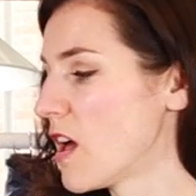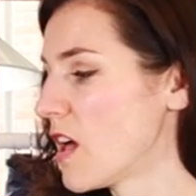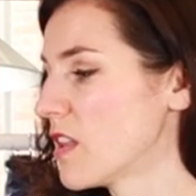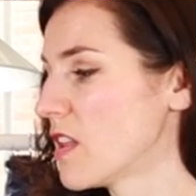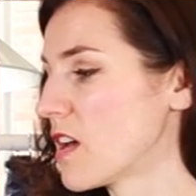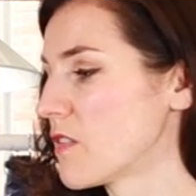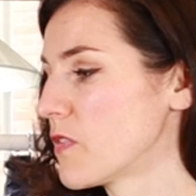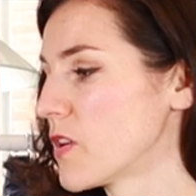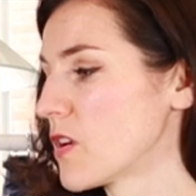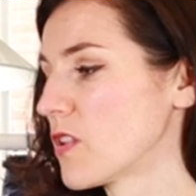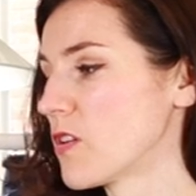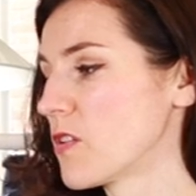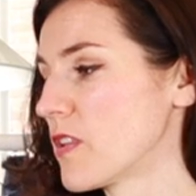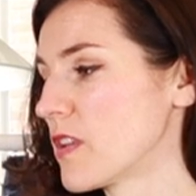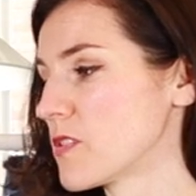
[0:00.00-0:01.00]
A lot of their
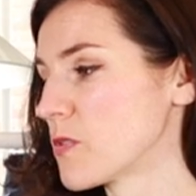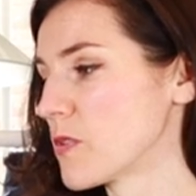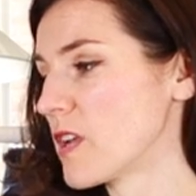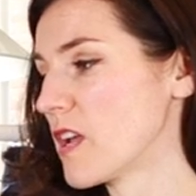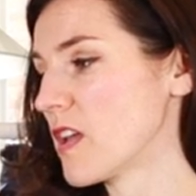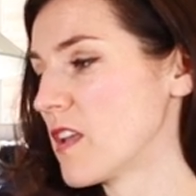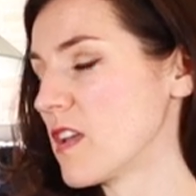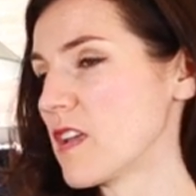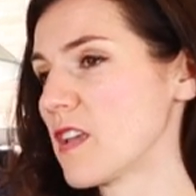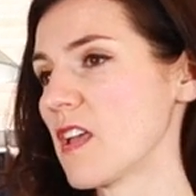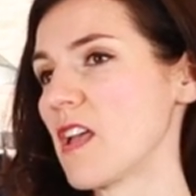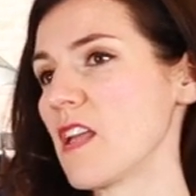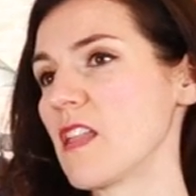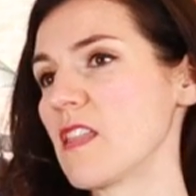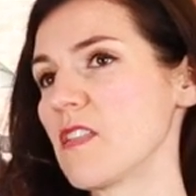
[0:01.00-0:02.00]
clothing is organic
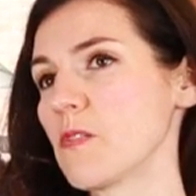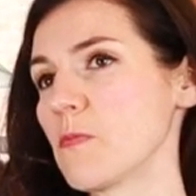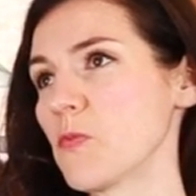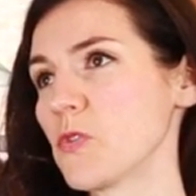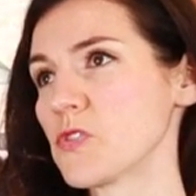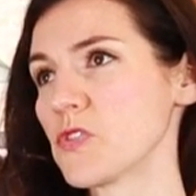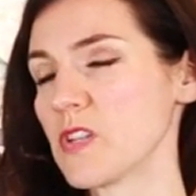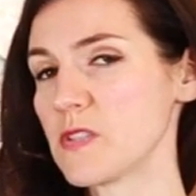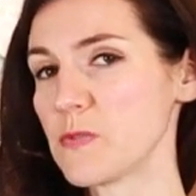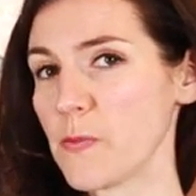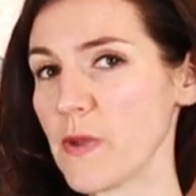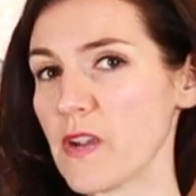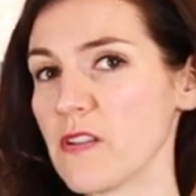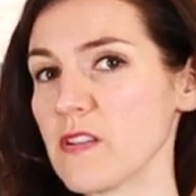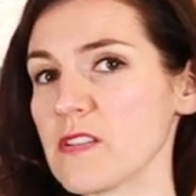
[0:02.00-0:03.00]
and they're more
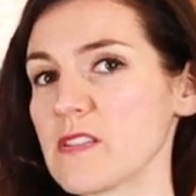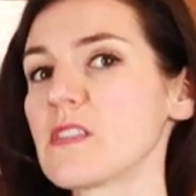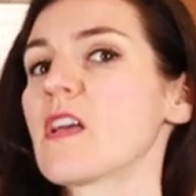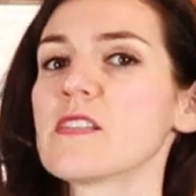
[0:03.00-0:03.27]
transparent.